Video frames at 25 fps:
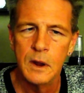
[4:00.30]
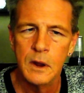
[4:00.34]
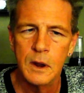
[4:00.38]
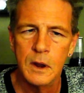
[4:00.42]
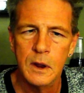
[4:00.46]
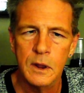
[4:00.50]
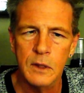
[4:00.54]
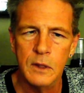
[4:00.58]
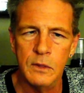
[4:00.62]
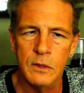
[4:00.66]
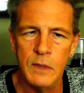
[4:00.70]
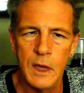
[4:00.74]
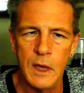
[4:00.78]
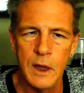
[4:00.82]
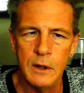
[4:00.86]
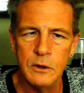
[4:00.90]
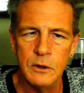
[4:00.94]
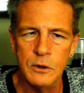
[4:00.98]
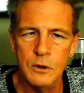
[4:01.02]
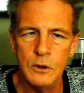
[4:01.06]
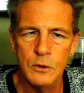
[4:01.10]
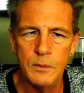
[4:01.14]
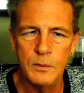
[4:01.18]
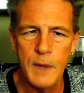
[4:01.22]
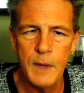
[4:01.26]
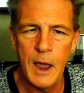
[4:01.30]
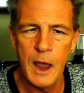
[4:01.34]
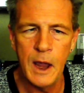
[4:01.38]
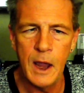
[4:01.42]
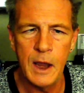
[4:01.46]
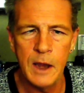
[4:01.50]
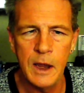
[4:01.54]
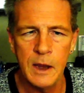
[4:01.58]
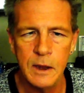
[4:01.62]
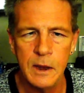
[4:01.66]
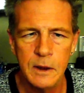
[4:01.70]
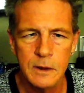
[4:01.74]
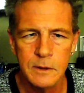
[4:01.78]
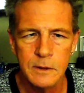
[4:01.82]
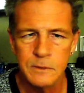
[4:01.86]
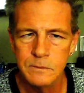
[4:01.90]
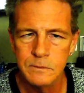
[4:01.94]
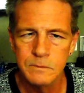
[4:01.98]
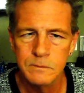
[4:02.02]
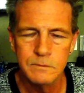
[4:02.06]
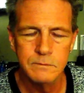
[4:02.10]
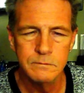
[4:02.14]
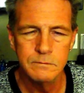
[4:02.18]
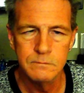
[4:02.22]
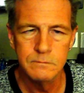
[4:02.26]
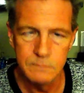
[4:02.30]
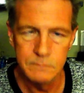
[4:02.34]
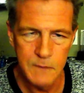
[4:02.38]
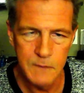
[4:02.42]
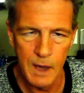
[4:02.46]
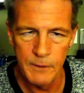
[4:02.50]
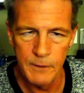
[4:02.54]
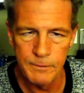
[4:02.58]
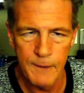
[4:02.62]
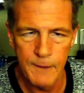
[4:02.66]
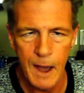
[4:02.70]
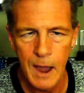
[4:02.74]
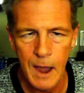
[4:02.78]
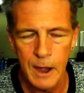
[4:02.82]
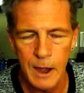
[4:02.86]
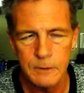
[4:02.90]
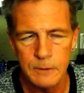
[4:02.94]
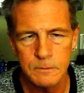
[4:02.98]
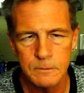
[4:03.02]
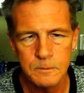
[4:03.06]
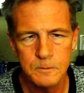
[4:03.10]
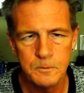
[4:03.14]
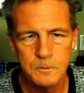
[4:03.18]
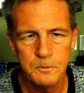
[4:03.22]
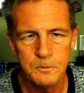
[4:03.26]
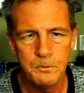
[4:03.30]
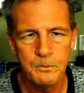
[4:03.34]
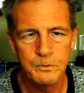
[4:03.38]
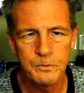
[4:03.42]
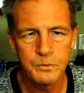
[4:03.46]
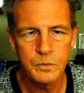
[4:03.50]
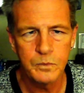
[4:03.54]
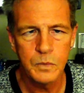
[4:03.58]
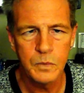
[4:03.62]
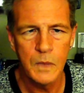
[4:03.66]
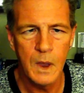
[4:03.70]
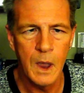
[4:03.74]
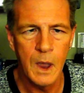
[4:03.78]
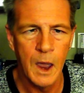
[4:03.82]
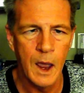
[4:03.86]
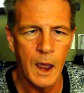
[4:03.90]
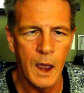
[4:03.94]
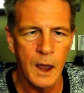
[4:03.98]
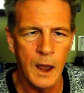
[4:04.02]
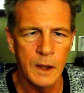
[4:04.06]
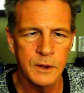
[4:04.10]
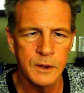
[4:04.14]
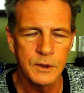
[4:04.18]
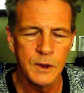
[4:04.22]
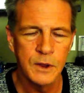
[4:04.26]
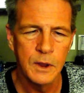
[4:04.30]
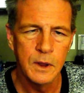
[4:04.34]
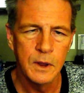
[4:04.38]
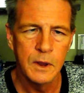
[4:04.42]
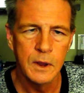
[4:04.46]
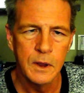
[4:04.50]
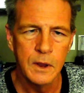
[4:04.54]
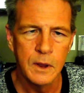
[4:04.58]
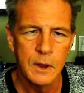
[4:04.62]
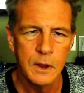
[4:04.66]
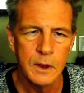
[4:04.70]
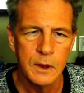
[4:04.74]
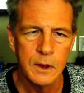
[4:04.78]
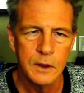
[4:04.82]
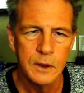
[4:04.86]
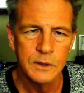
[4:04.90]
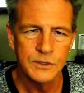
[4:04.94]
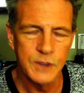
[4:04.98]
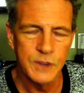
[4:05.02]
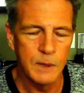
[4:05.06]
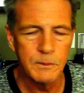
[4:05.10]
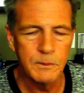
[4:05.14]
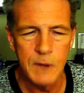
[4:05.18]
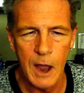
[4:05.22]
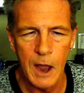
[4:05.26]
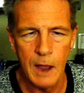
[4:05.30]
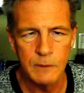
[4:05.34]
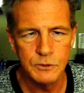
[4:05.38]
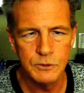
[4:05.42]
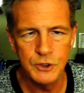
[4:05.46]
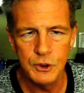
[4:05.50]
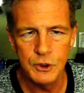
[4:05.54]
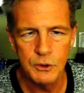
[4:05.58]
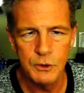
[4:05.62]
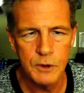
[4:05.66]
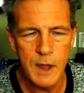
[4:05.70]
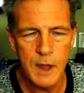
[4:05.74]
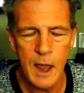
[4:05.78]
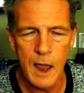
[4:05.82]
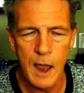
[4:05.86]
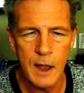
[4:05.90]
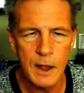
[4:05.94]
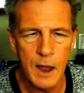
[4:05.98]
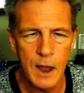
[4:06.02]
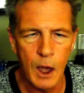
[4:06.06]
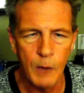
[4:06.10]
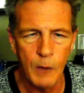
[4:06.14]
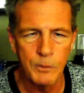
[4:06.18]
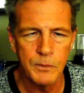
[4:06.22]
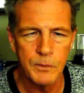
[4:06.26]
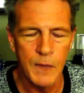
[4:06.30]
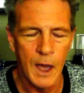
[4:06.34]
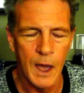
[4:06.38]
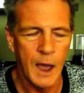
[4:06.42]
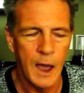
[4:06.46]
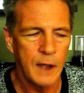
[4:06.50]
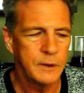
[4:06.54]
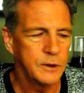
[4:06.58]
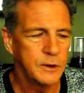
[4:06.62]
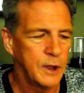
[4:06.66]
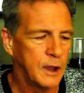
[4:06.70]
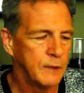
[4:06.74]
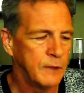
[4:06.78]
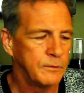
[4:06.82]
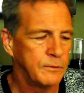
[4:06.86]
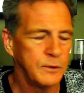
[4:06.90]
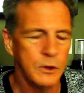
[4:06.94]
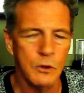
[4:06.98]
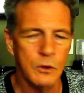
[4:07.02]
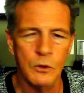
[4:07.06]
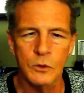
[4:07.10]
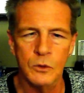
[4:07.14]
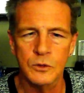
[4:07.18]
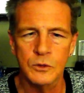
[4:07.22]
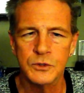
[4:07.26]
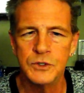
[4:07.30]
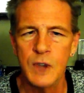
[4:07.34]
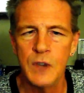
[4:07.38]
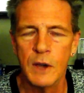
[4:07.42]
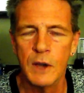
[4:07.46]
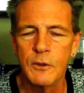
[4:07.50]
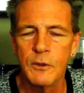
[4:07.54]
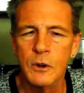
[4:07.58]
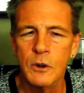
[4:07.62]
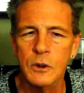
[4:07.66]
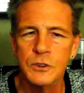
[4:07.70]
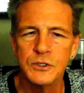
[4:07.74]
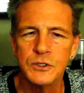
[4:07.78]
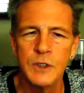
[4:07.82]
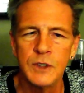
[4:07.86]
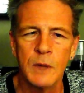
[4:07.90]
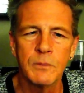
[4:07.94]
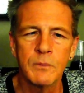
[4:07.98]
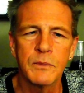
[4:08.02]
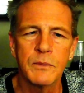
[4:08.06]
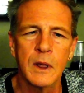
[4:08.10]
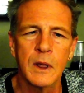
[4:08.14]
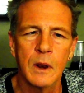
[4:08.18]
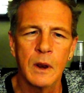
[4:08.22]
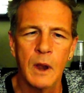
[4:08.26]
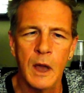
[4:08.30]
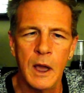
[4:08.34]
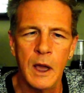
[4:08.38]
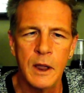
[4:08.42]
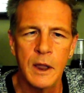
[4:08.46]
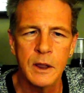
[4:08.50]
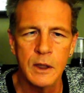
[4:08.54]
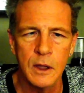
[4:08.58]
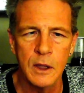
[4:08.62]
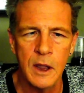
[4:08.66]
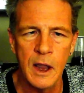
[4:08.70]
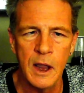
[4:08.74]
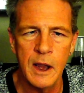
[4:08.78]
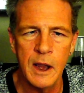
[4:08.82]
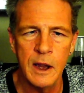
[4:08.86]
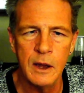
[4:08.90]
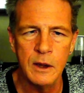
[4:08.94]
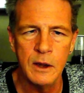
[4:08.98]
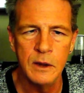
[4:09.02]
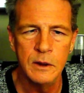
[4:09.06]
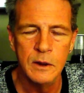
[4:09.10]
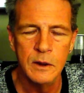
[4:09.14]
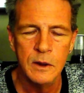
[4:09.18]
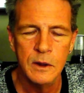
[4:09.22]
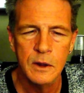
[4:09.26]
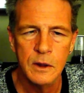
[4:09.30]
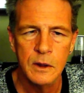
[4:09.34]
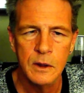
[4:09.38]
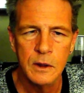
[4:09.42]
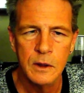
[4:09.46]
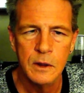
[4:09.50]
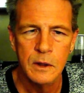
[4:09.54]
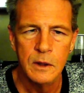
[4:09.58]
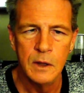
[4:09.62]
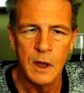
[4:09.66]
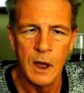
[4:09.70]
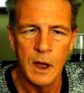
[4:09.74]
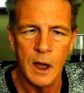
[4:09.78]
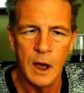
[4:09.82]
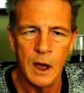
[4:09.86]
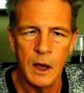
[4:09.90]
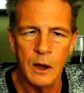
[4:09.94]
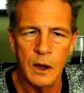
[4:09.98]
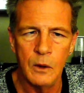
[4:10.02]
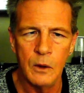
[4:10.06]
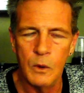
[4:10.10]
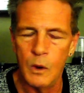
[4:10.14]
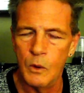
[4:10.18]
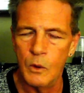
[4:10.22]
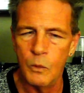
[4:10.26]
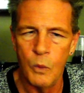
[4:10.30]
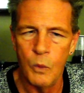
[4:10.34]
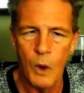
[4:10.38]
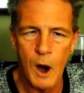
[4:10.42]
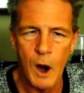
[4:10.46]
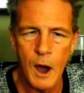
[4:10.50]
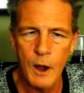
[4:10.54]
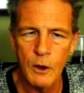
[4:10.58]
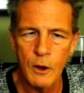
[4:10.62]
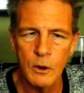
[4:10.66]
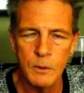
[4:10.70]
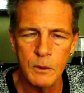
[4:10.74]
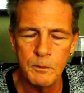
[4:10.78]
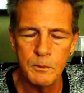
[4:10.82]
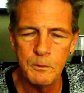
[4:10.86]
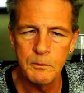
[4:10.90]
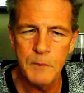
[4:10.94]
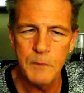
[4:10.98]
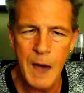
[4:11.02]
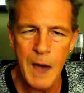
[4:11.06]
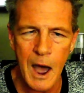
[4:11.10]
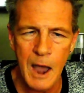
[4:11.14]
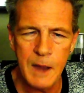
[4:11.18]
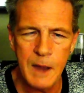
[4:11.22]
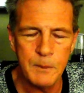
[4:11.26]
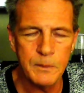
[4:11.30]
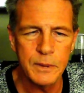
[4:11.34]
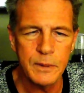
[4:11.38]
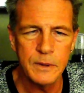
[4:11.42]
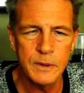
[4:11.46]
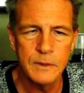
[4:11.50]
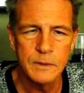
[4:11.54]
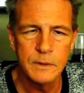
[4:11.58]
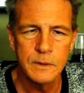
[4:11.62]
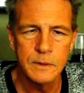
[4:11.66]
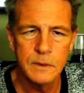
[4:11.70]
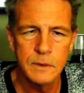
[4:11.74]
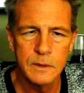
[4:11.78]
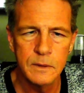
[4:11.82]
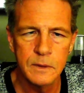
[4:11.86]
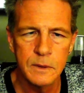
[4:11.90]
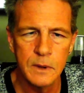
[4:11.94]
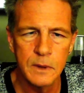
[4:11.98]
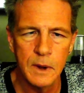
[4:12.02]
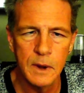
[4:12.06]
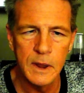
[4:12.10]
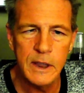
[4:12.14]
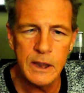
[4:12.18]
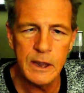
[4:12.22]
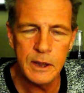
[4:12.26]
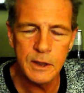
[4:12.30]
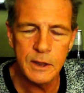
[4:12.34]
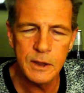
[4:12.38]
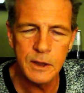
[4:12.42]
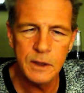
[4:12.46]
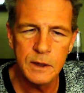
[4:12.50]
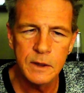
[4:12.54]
then you pay a fine. And sometimes you can't help that. If you suffer something like a water pipe leak,